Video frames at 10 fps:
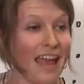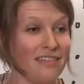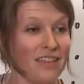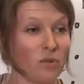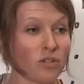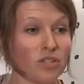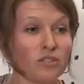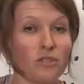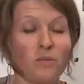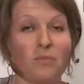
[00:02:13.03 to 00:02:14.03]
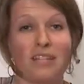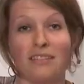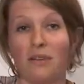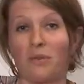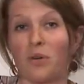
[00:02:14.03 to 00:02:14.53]
and they were consumed because
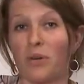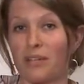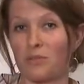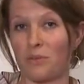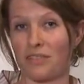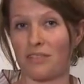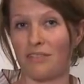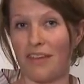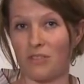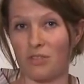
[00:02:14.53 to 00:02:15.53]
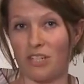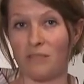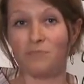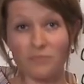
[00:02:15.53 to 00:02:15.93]
they were quick sources of energy